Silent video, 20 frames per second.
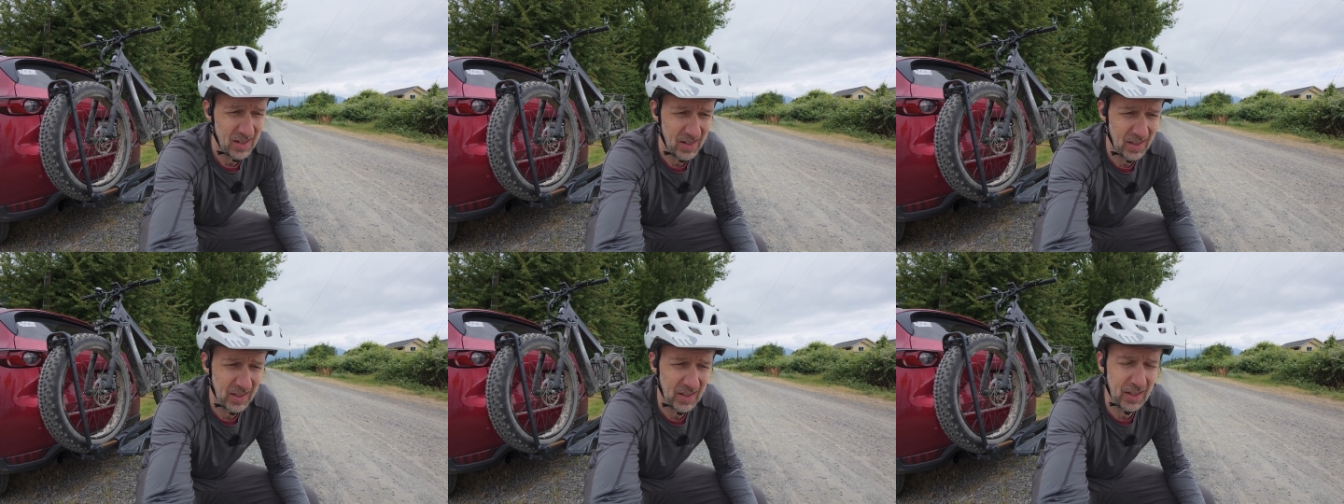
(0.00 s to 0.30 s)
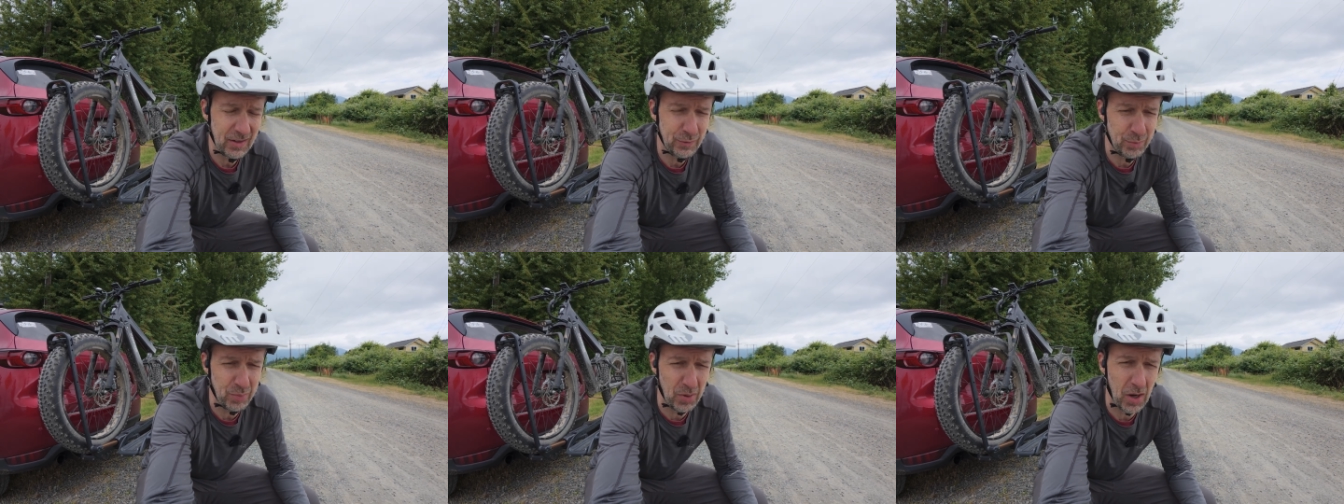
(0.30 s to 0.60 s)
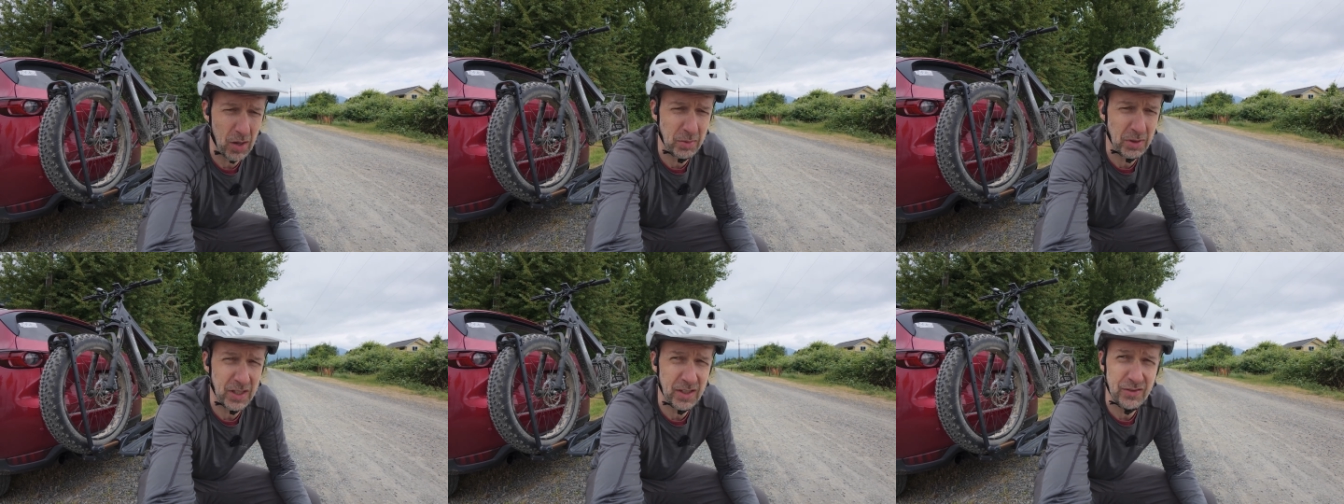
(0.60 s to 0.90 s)
I think that's
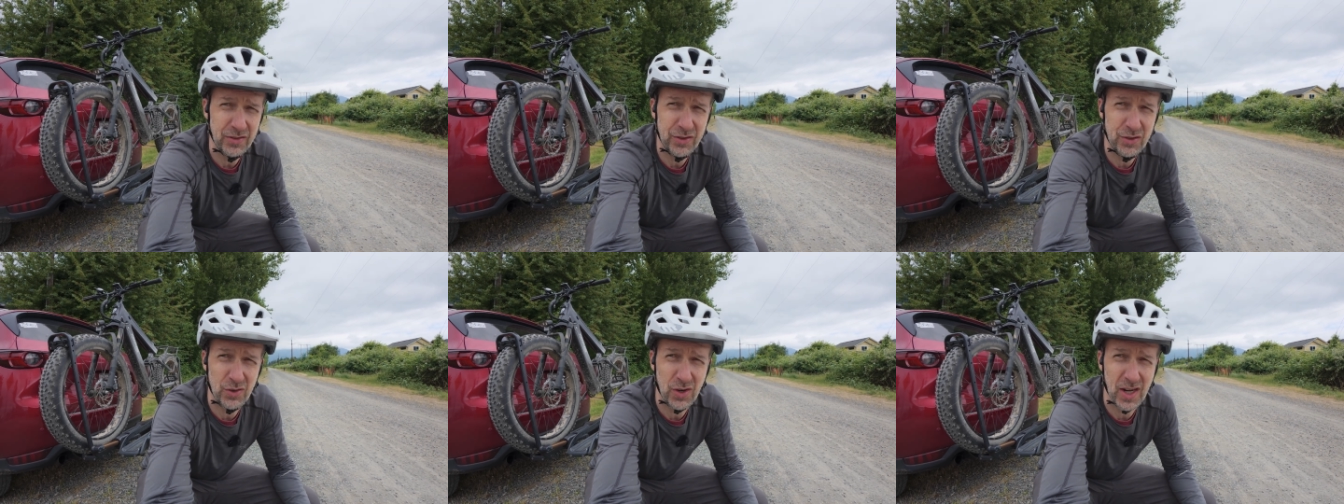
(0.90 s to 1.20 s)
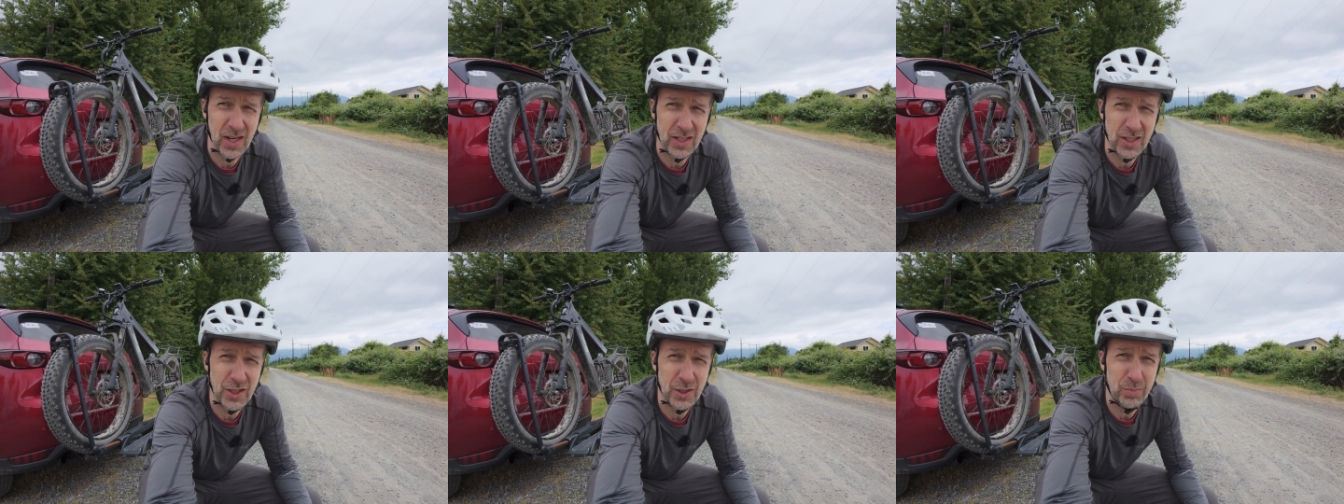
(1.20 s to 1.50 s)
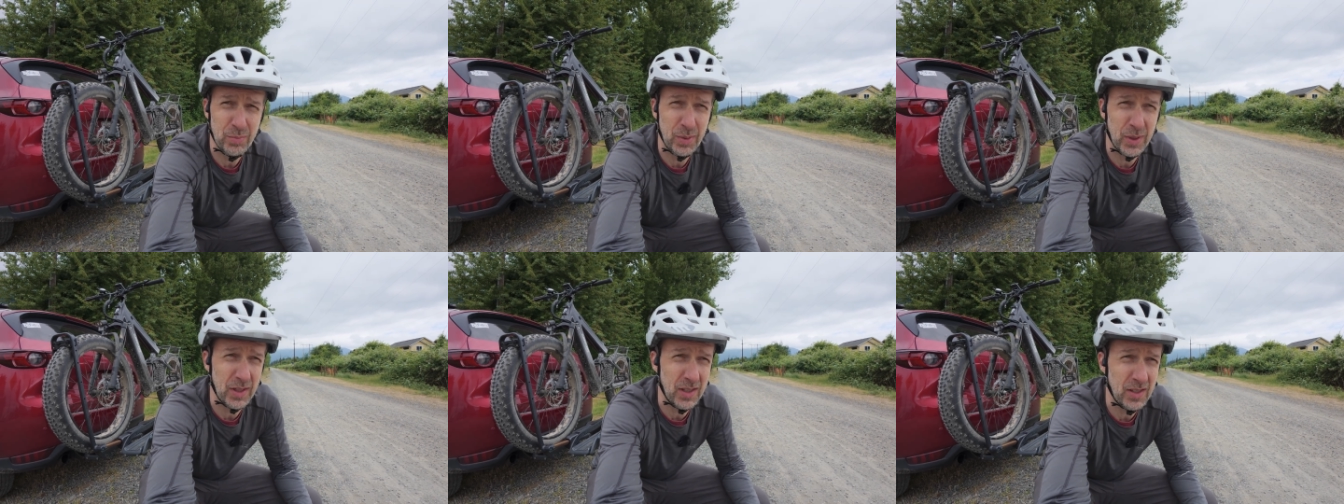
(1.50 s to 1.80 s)
probably a
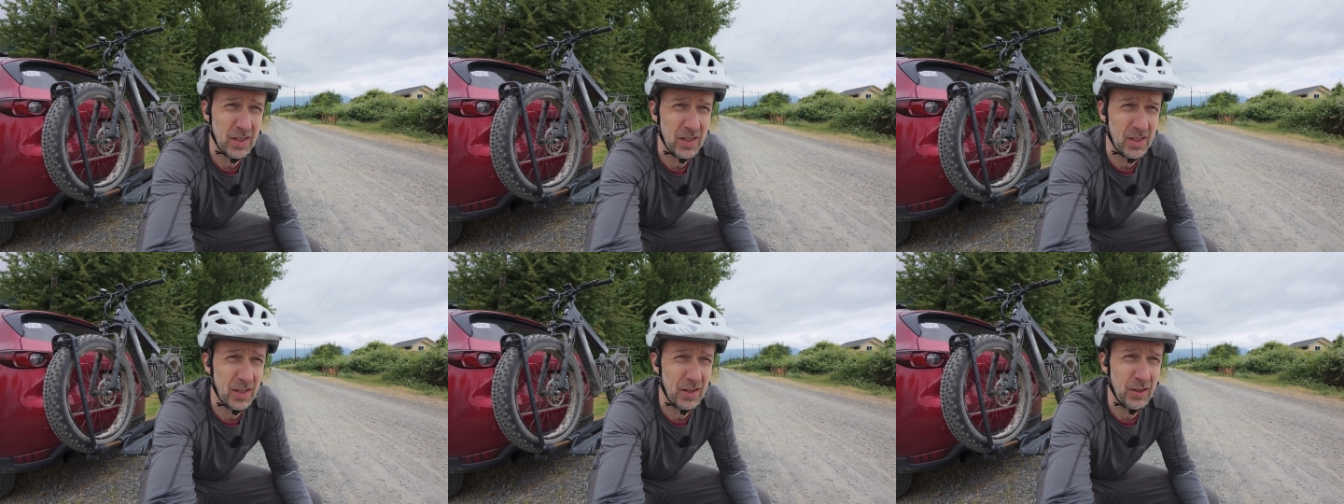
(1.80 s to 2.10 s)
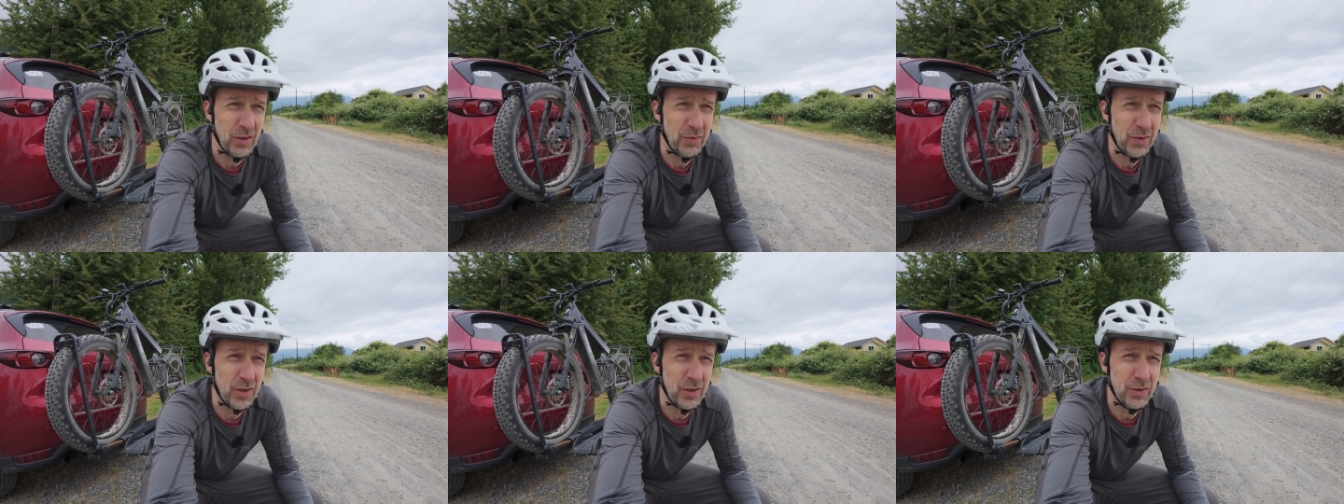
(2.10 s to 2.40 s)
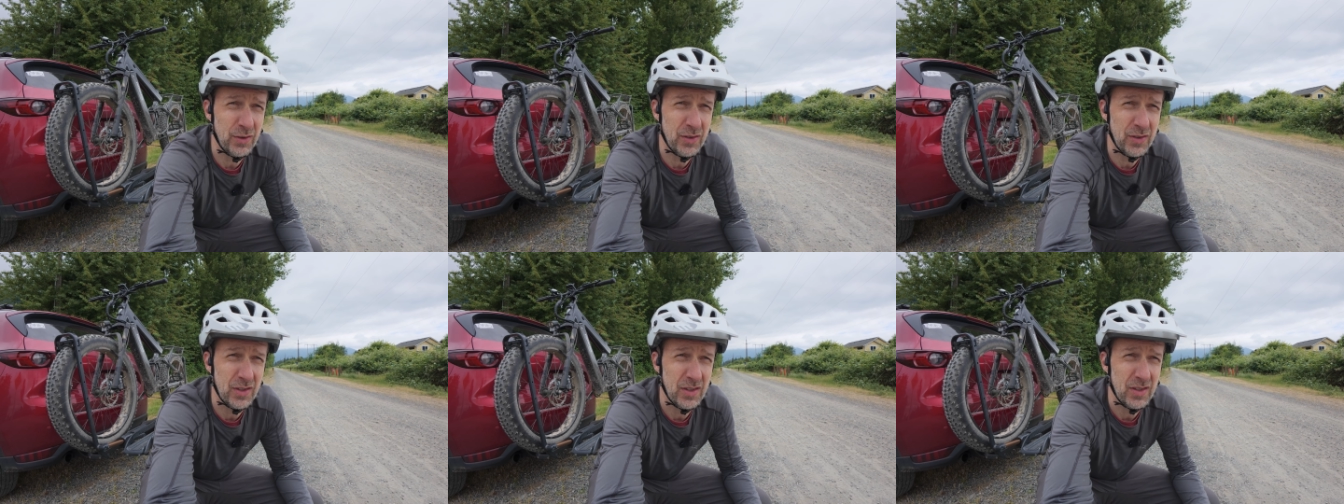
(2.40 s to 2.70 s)
stretch, but if
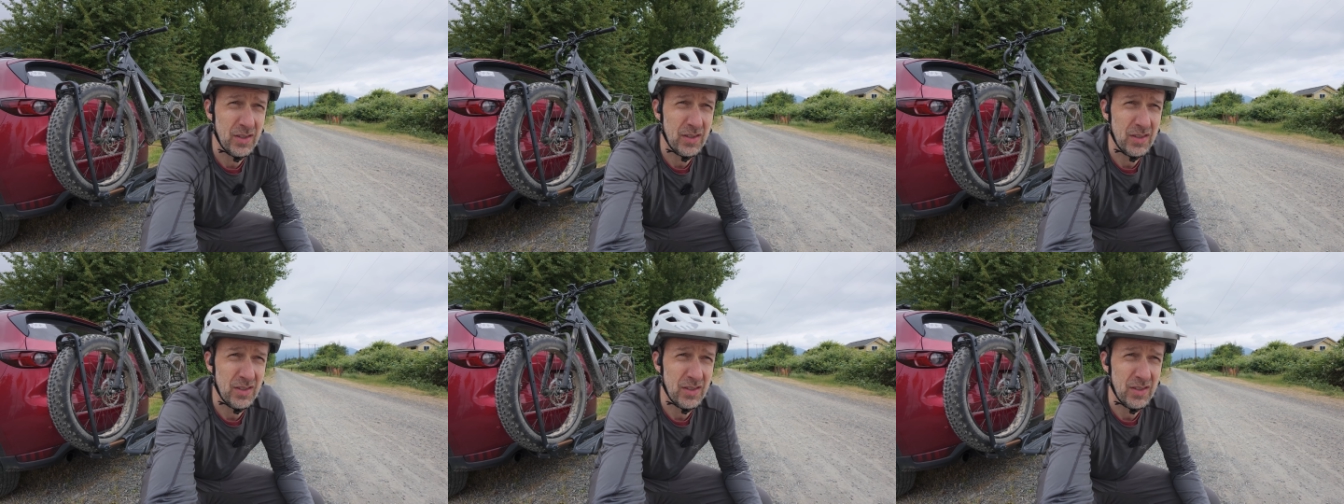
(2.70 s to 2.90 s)
it's